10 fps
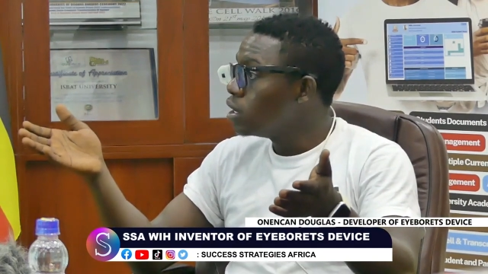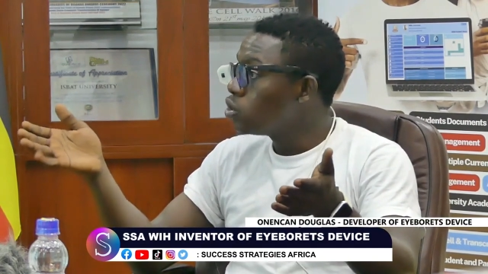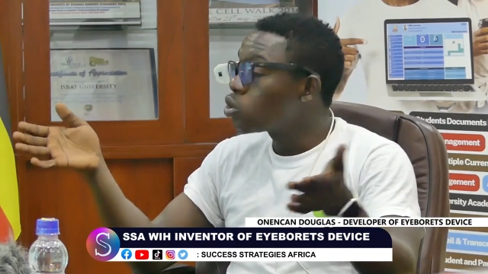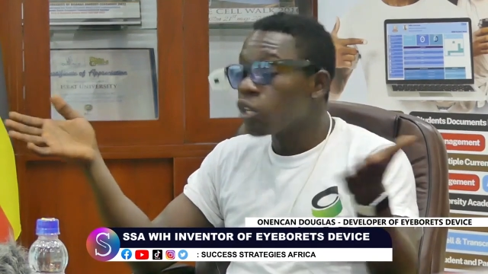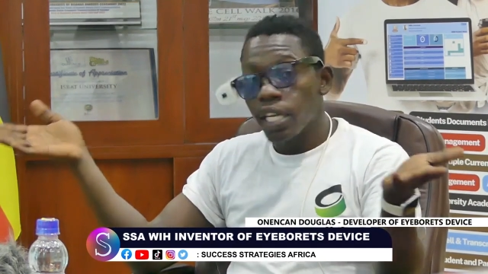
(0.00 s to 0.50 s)

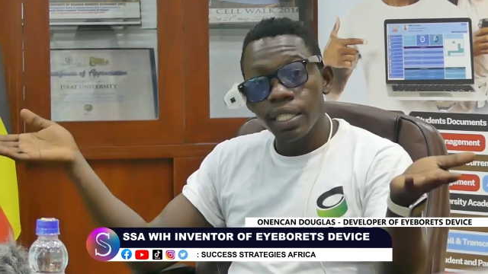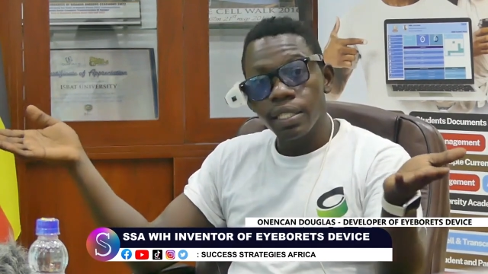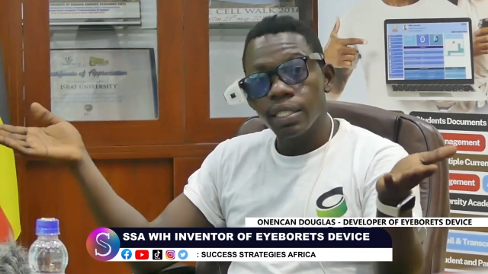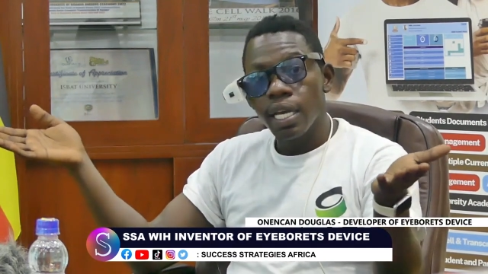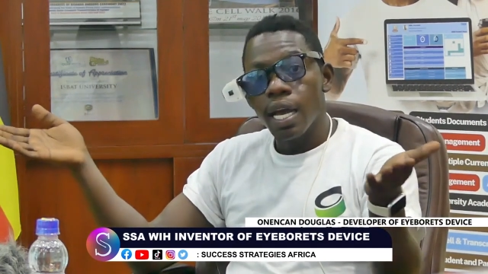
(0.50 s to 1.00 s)
So
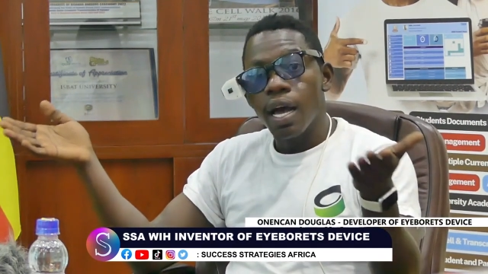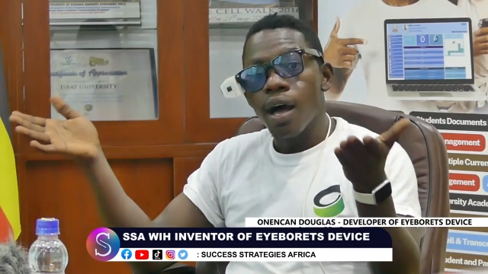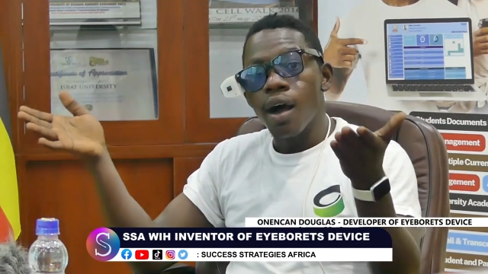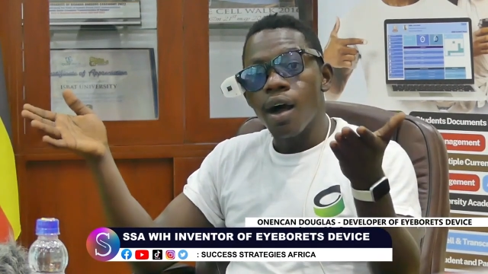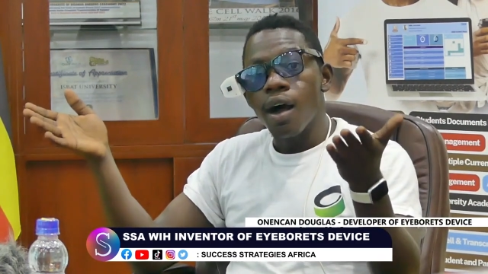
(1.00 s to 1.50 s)
yes,
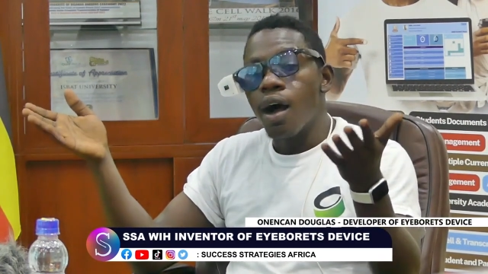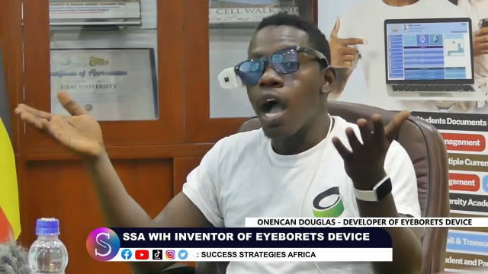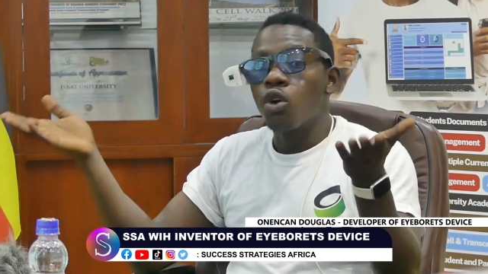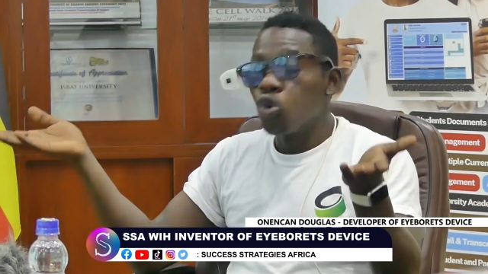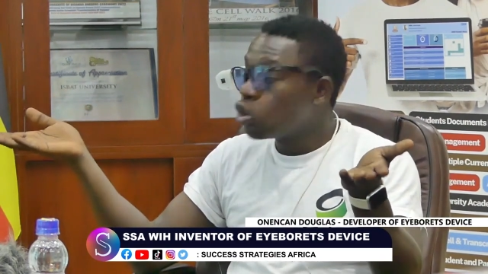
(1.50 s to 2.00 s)

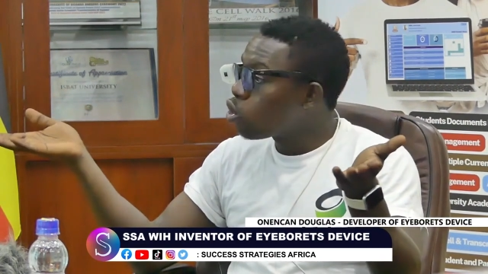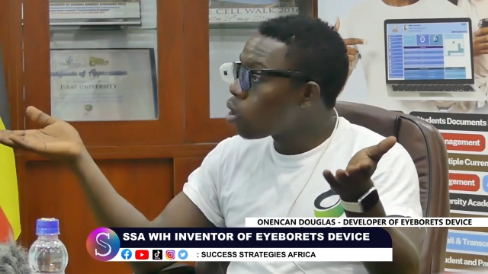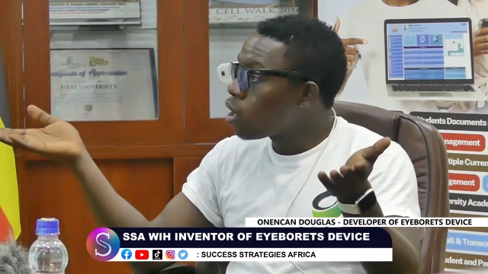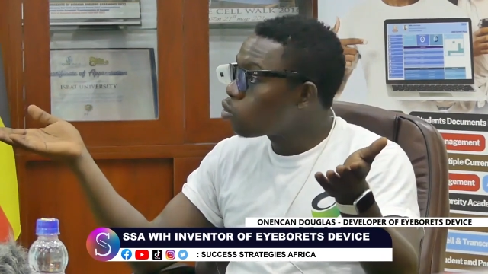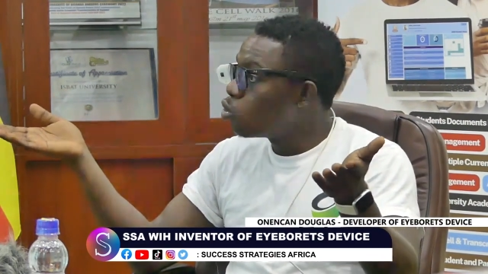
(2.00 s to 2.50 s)
uh, a good
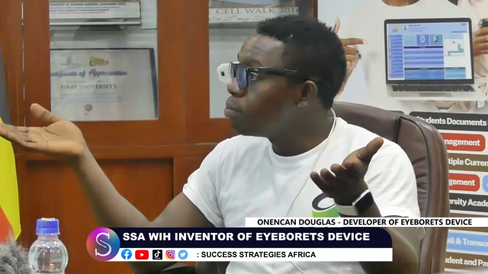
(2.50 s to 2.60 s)
call out